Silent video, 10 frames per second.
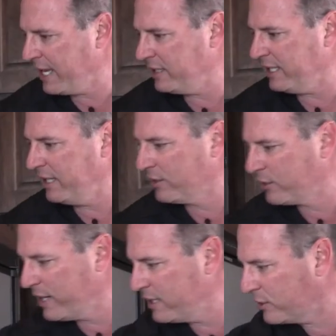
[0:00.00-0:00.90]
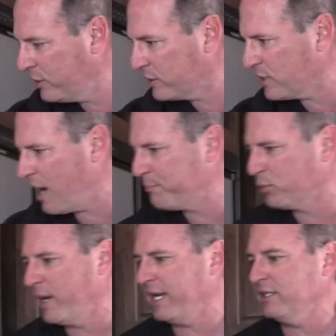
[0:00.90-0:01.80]
and integrated cooktop
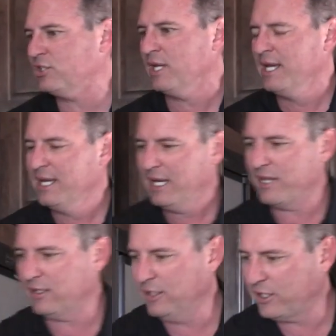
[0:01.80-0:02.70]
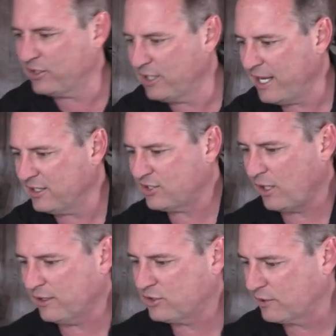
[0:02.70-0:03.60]
range. And then look at the nice
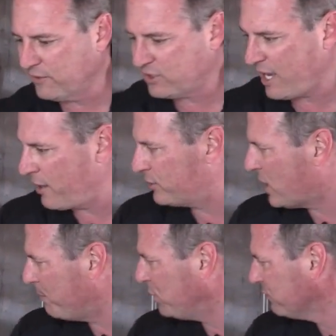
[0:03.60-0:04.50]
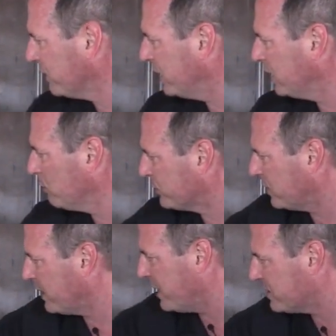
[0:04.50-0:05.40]
solid surface countertop over here with the
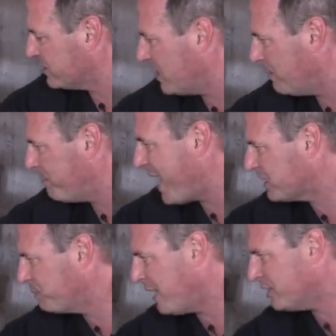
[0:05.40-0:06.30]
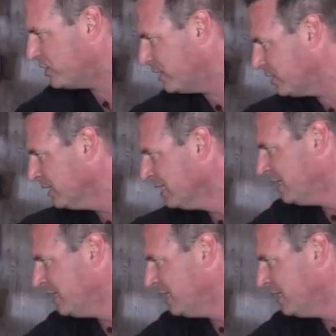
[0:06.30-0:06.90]
nice backsplash here